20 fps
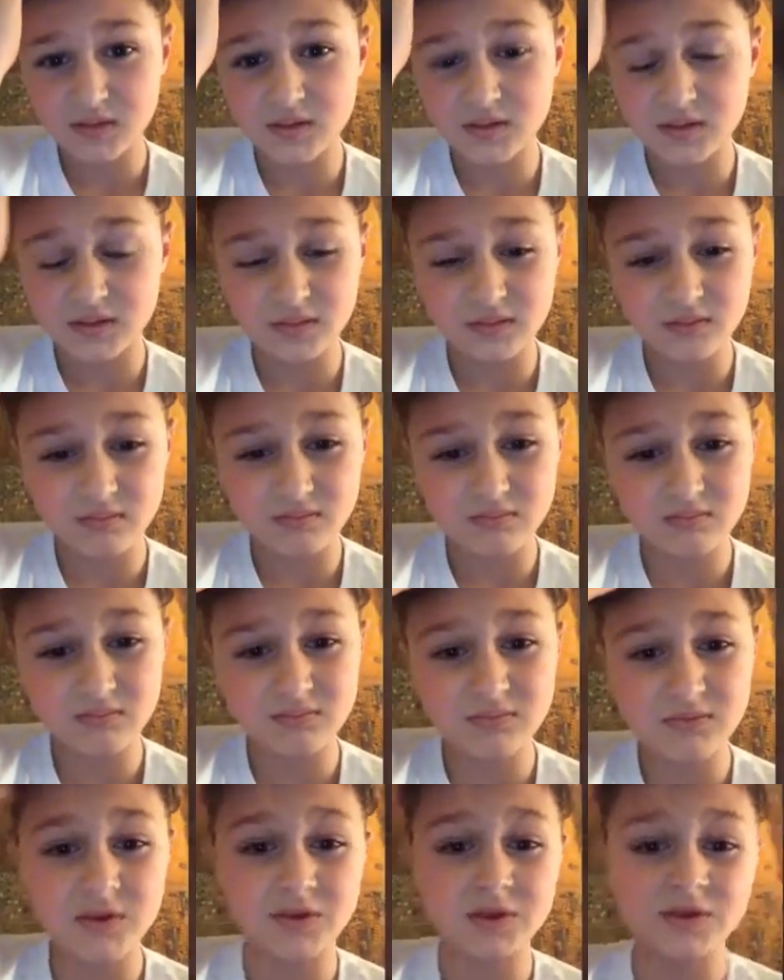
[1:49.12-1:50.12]

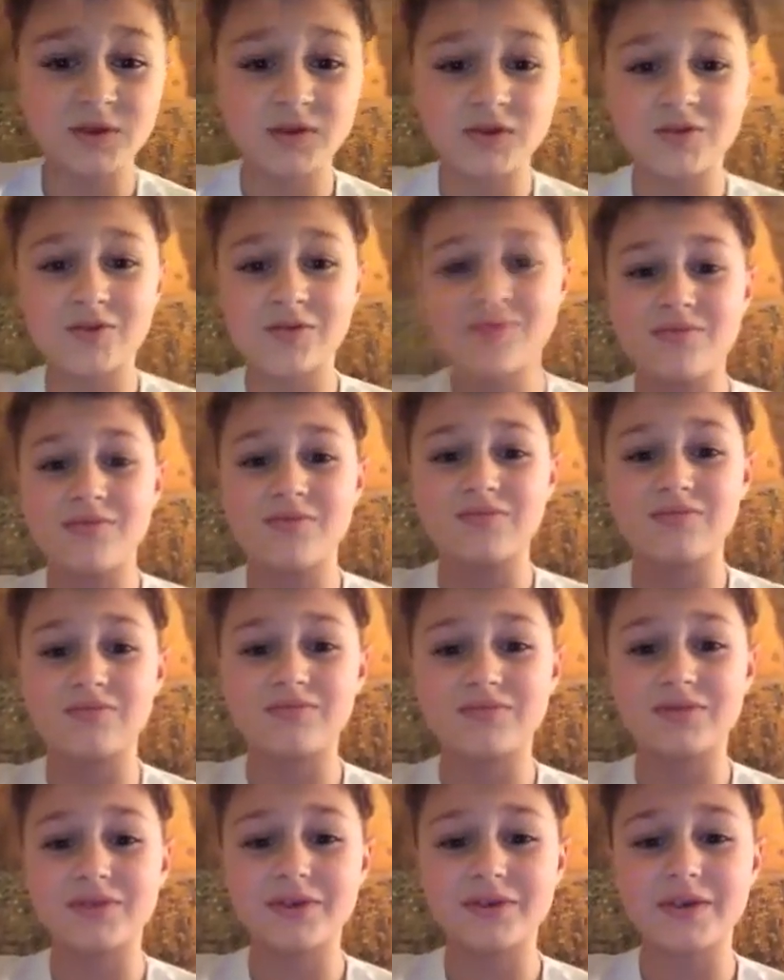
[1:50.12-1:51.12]

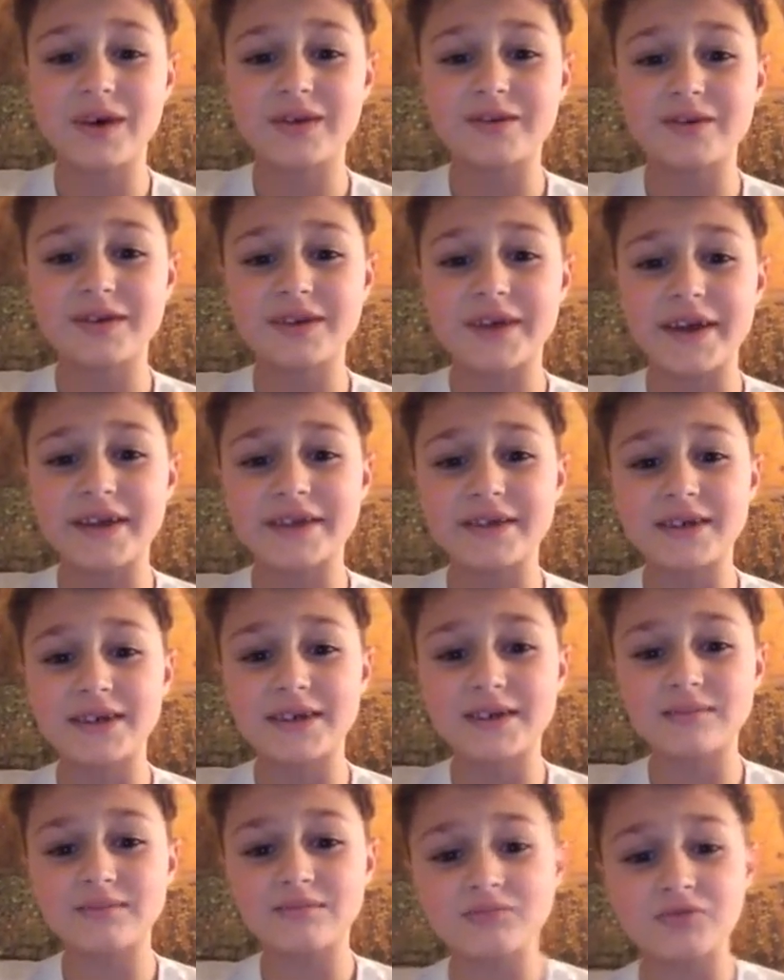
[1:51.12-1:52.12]

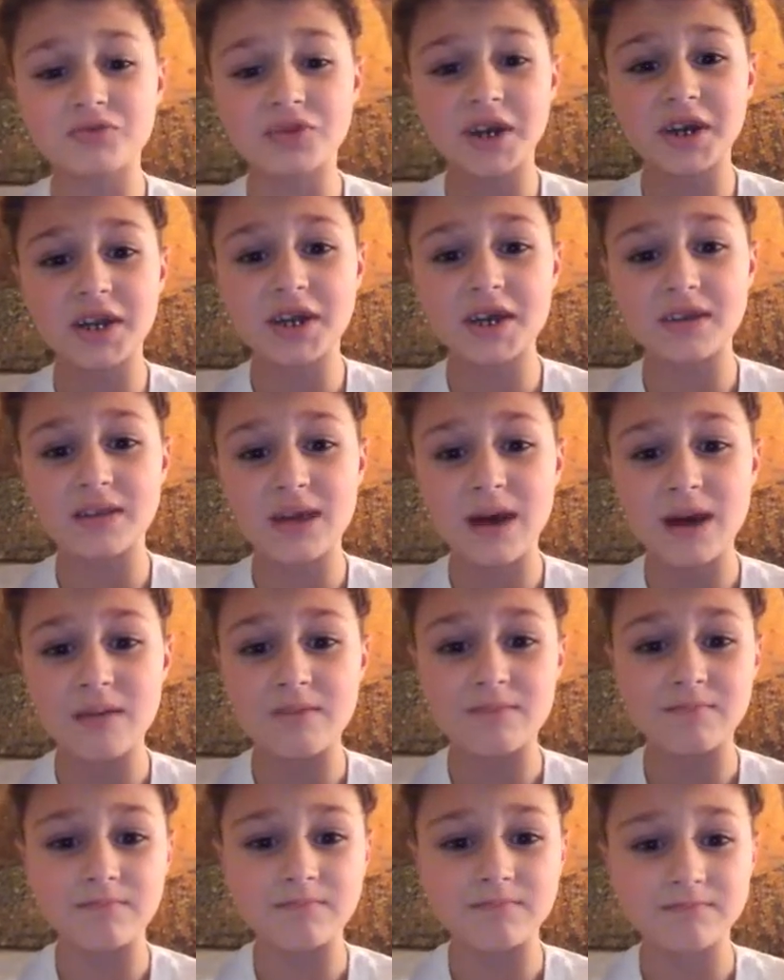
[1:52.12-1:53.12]
2018, try and hit that
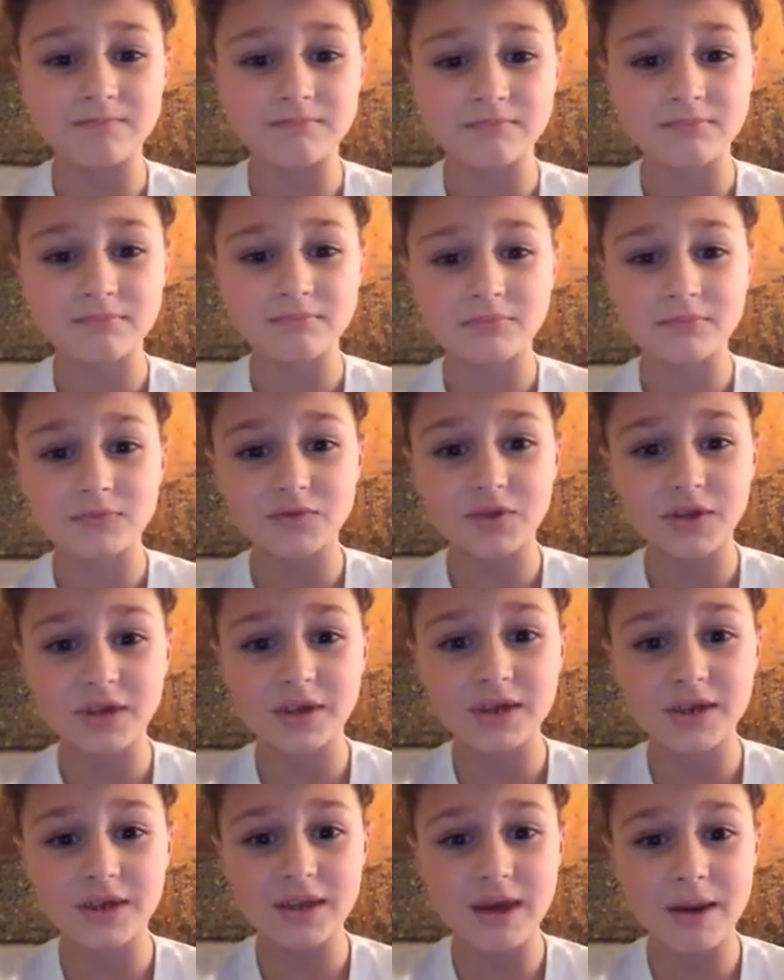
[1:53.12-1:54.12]

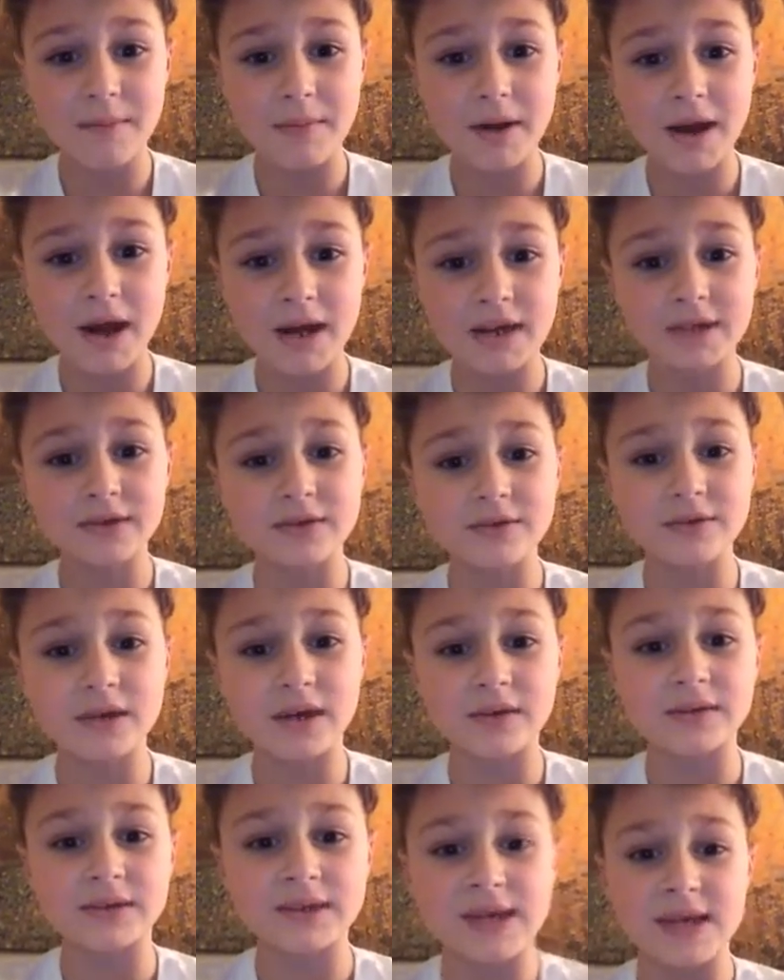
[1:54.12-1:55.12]
by
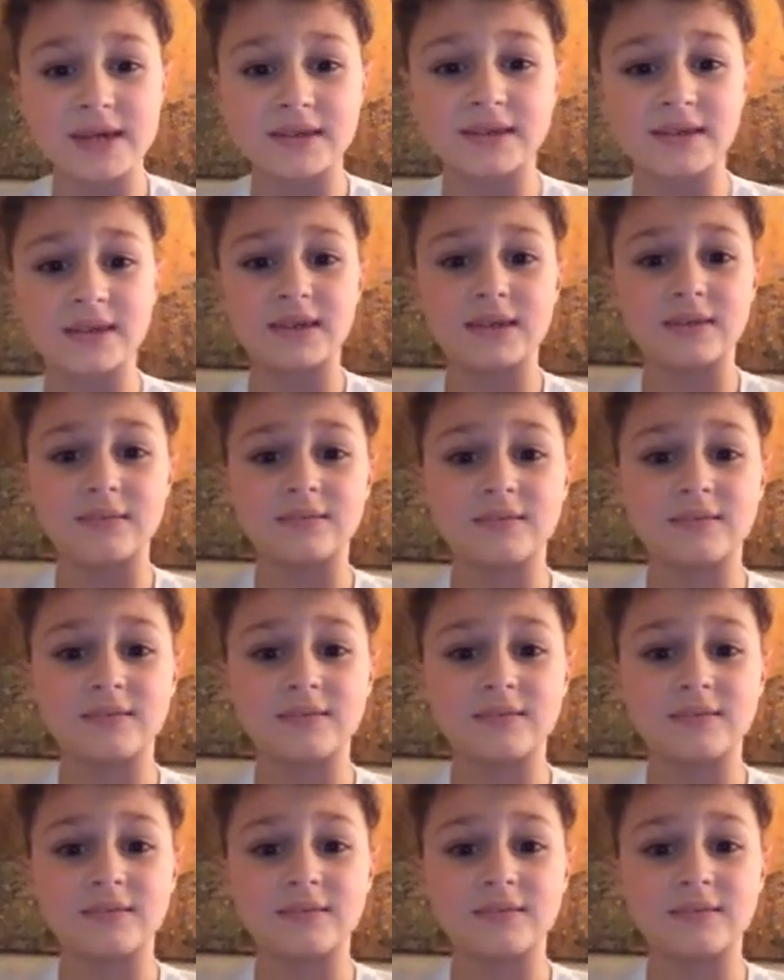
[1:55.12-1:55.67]
2018.